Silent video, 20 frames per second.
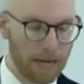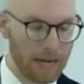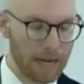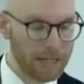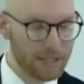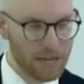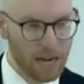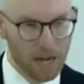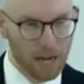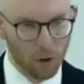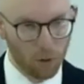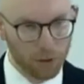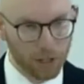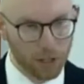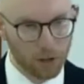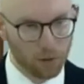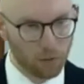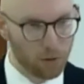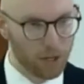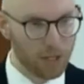He's not
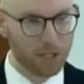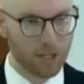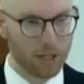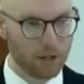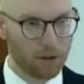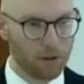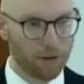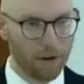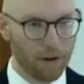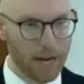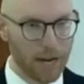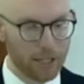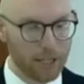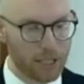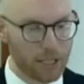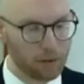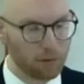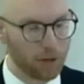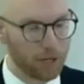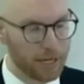only the risen
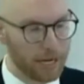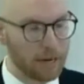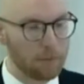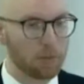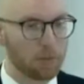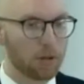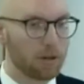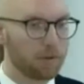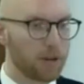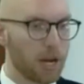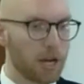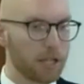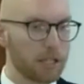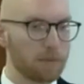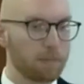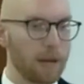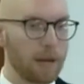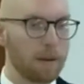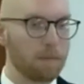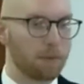Christ, the Redeemer of
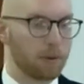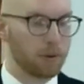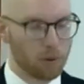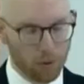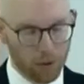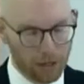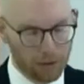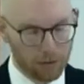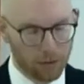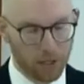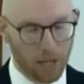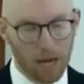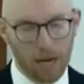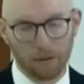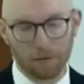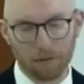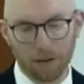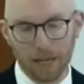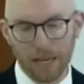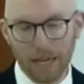God's people who gives
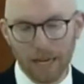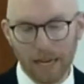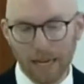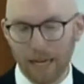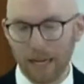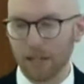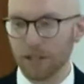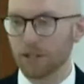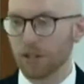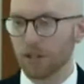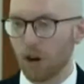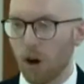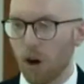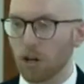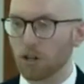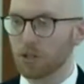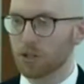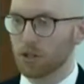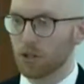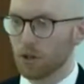life, he is
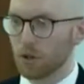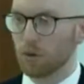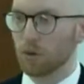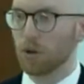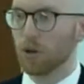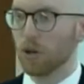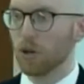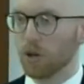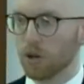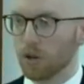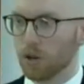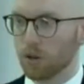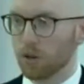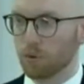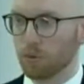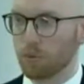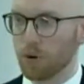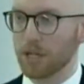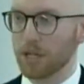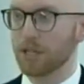also
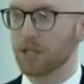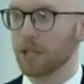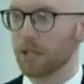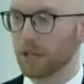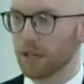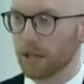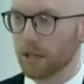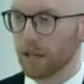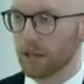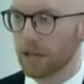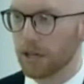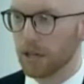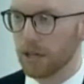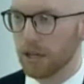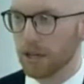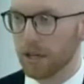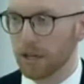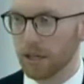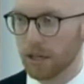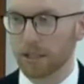the risen,
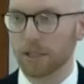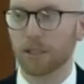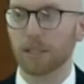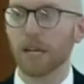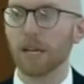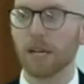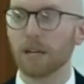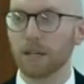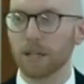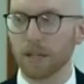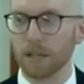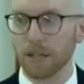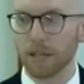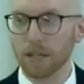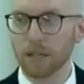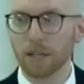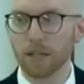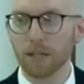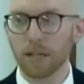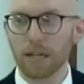
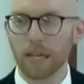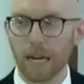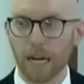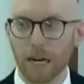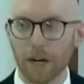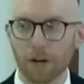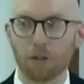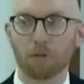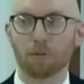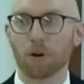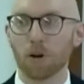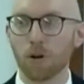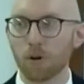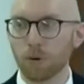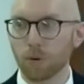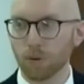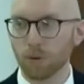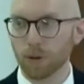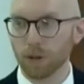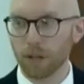ascended,
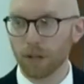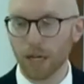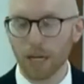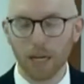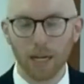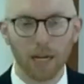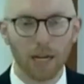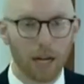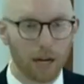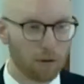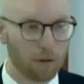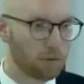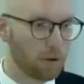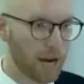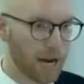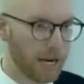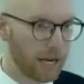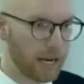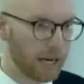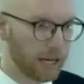enthroned,
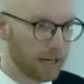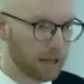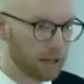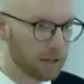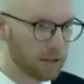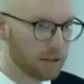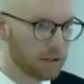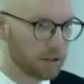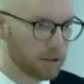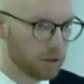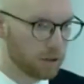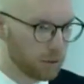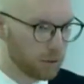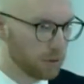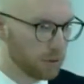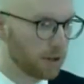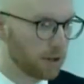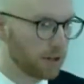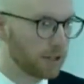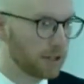and reigning
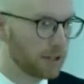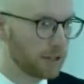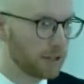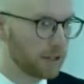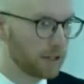Lord.